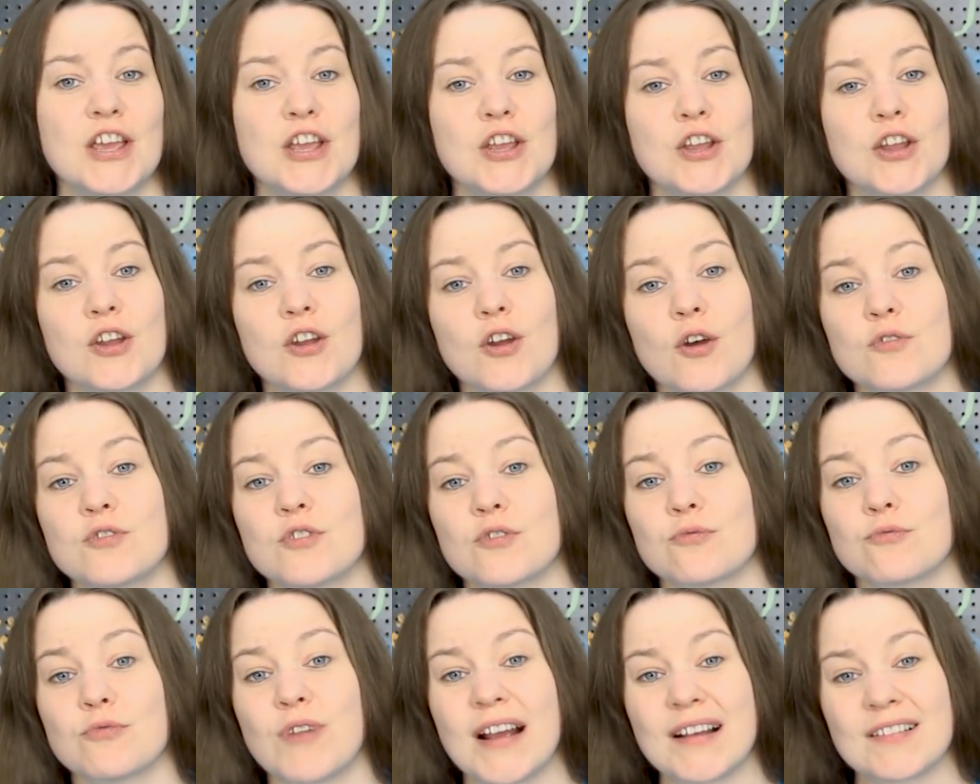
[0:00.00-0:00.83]
You can go
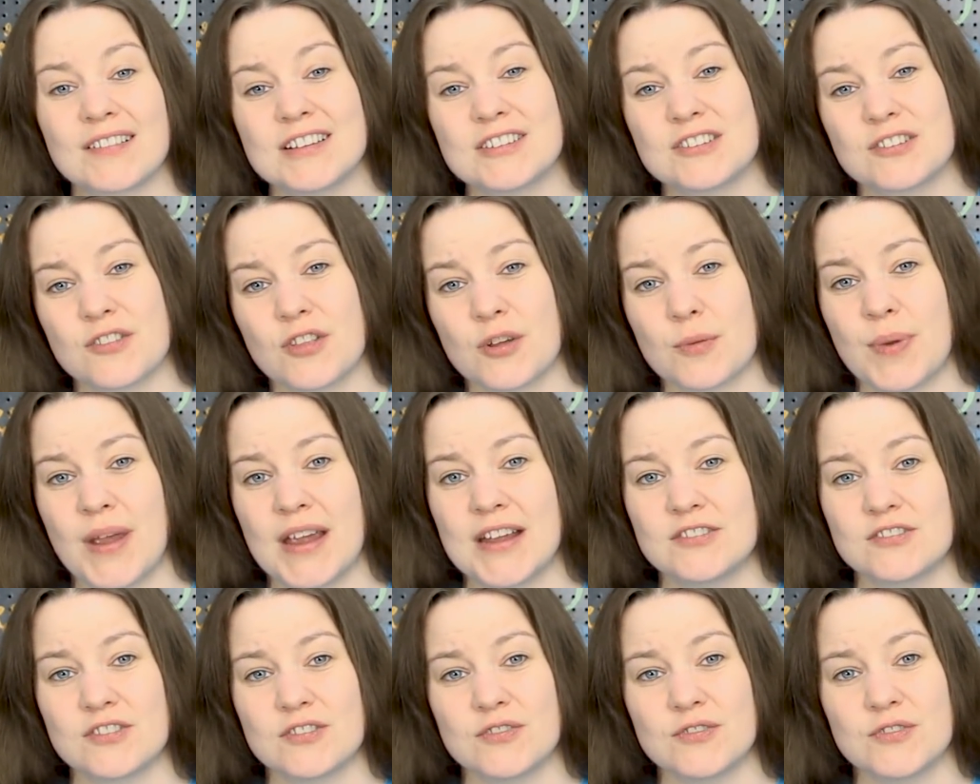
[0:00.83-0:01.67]
directly to their
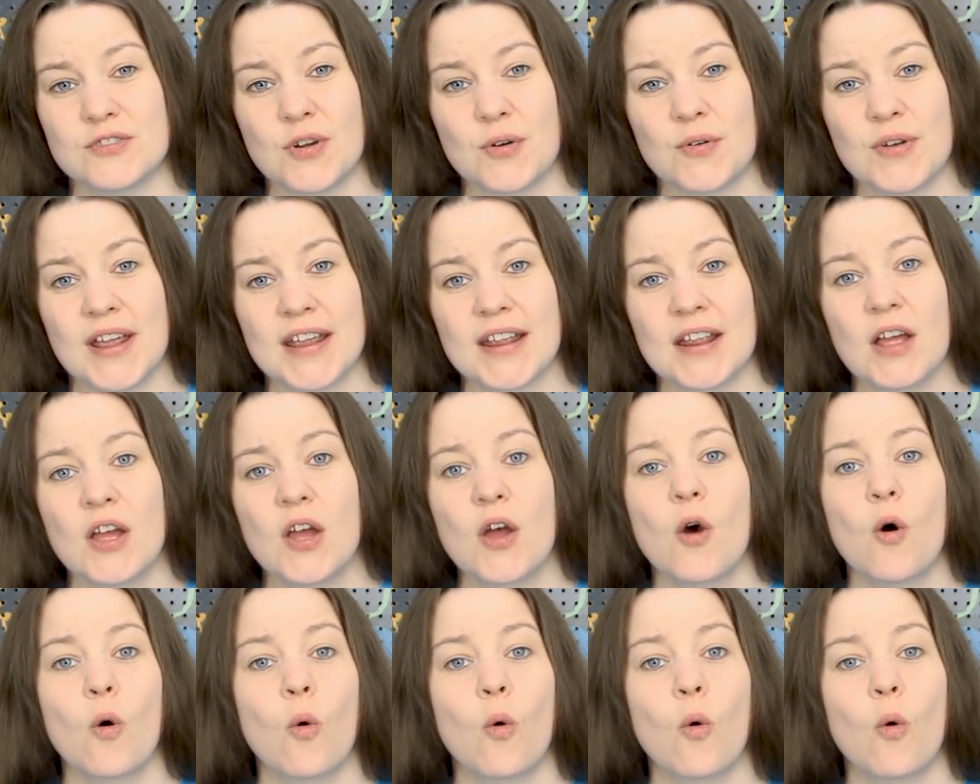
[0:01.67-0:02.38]
page and donate,